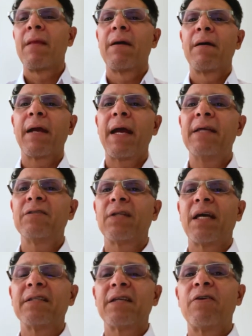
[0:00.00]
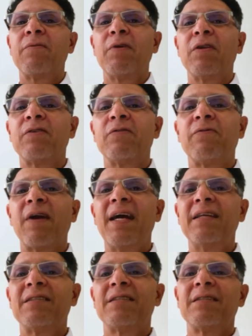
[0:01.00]
Okay, so that's how you build your
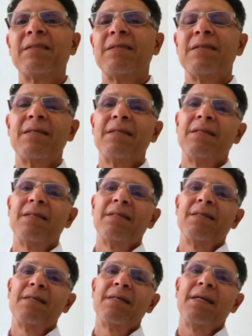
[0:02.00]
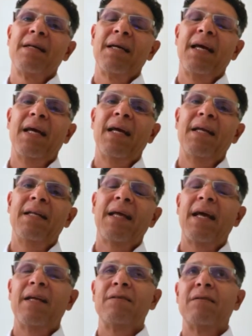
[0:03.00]
phrase. And
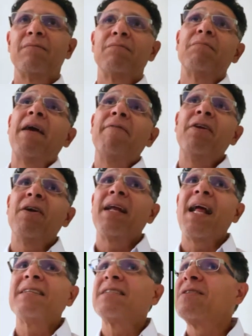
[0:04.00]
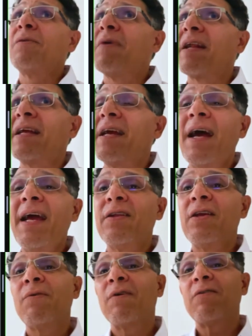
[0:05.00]
then maybe you can ask somebody, hey, do
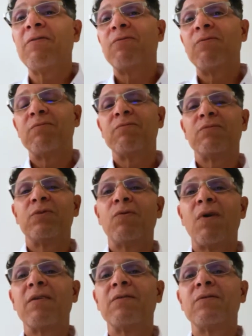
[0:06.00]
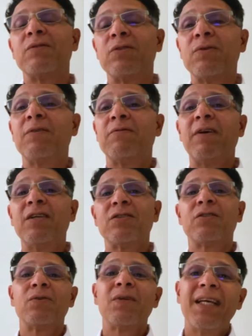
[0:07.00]
you want to eat
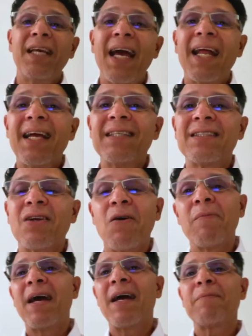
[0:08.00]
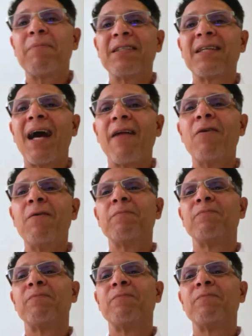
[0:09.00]
fish? ¿Tú quieres comer pescado?